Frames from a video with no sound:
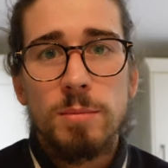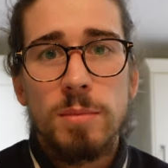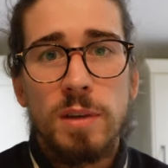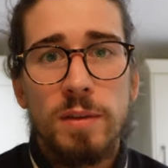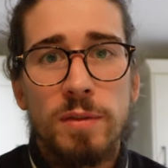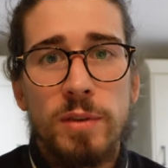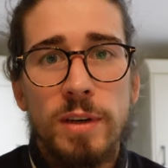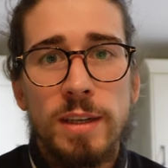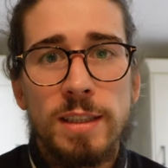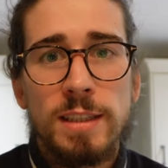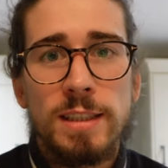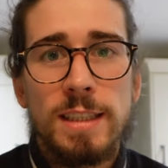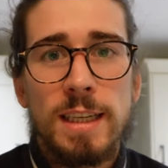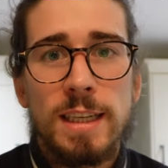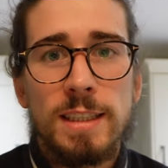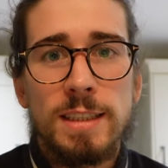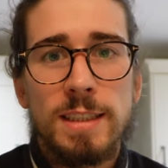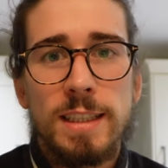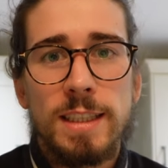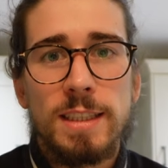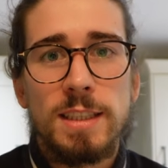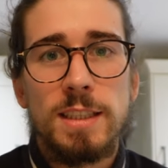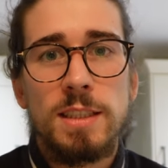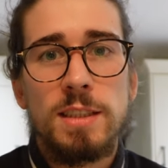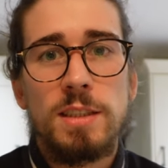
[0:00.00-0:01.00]
My friend Dan
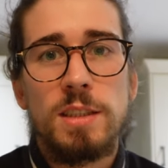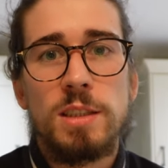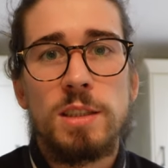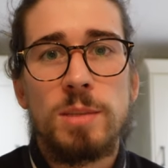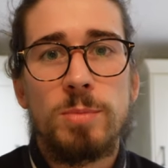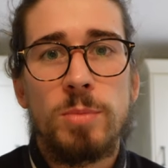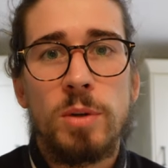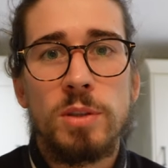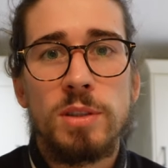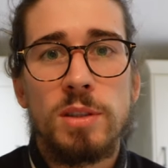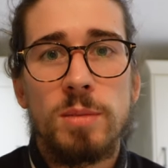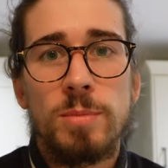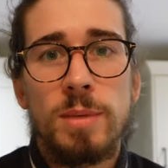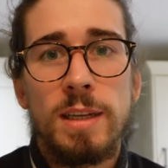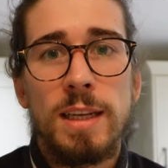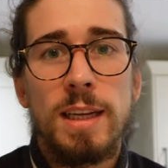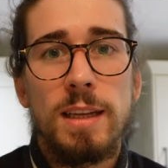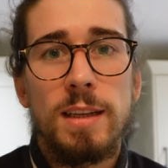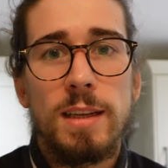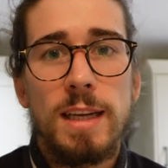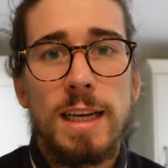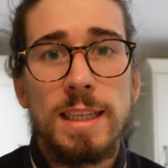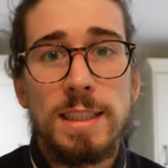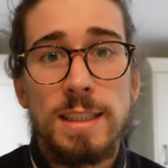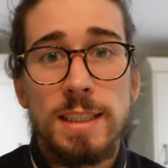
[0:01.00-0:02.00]
Dixon is sponsored by
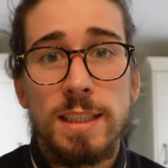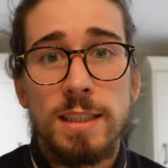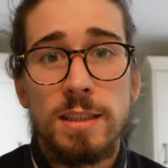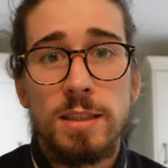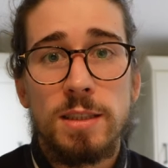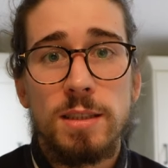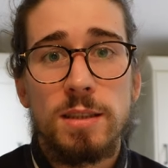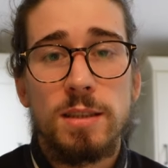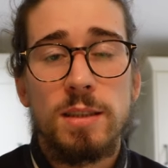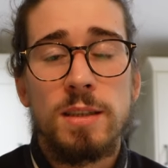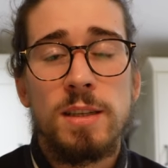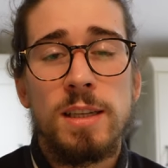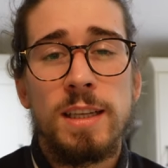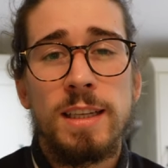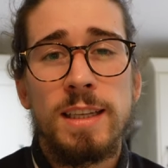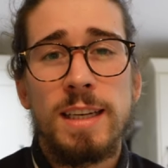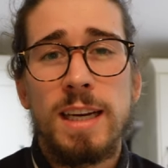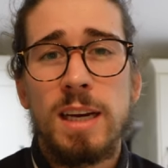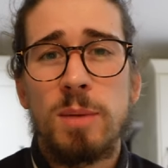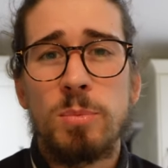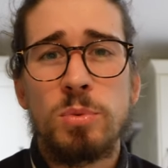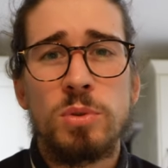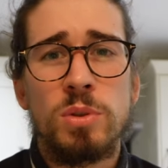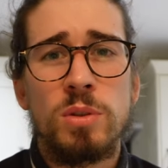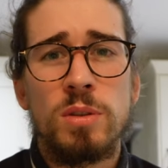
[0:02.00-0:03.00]
Asics, and he
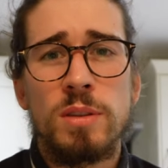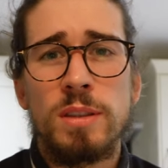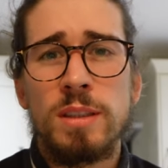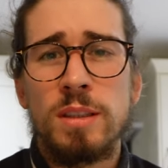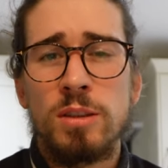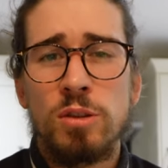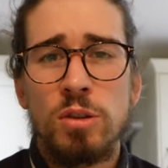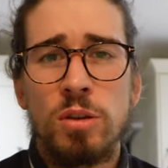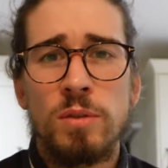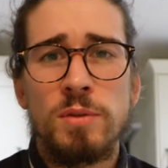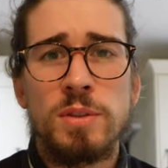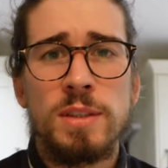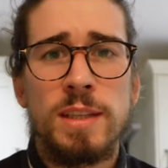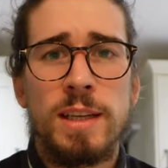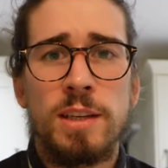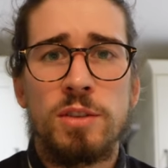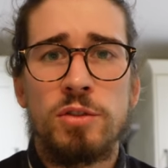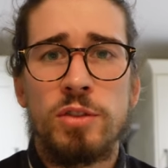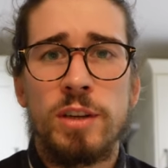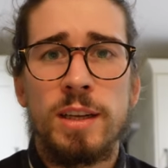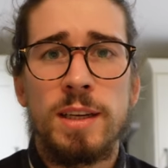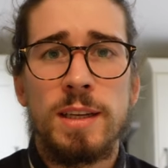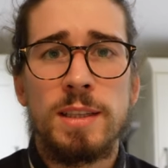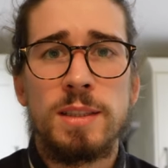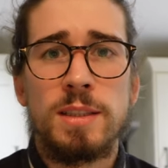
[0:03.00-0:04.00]
absolutely loves their
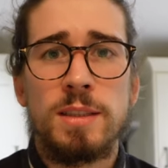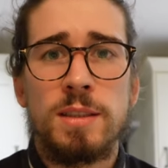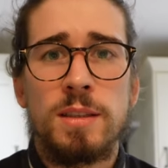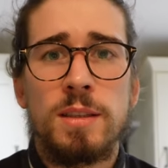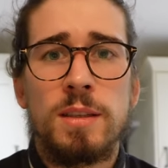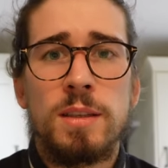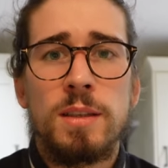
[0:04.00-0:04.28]
trainers.